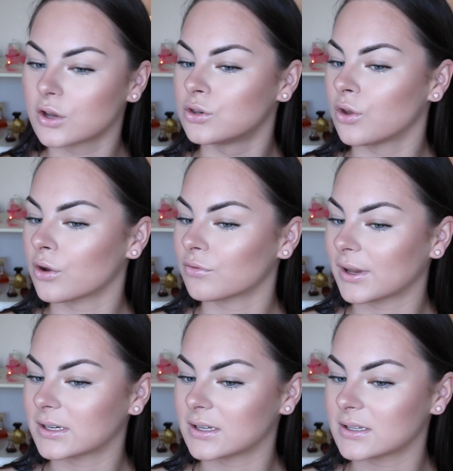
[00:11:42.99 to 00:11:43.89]
no
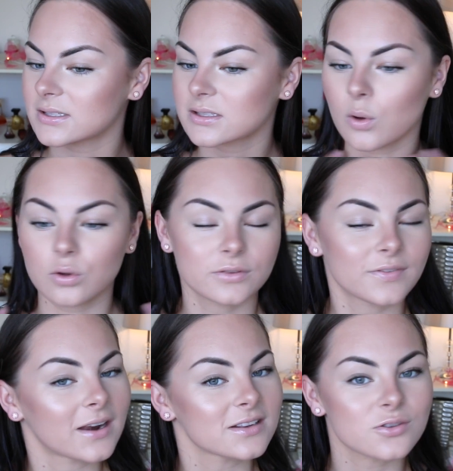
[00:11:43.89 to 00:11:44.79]
redness, all of
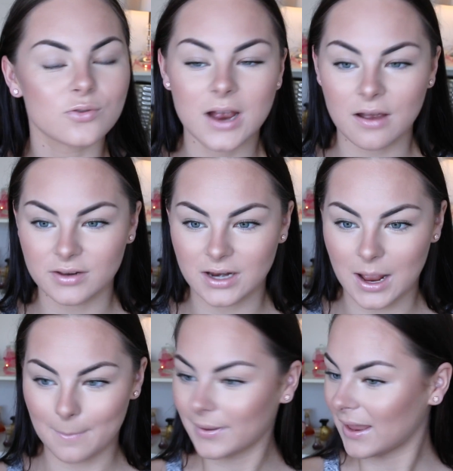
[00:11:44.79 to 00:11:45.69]
that is all covered
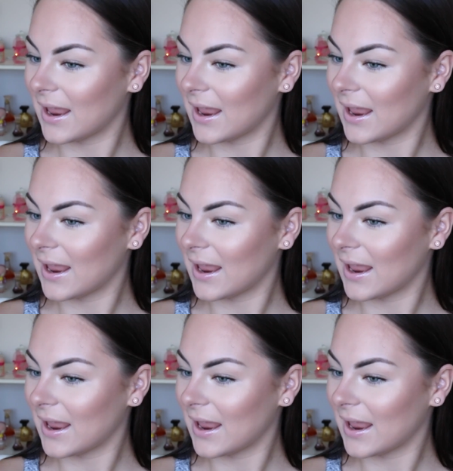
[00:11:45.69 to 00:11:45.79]
up.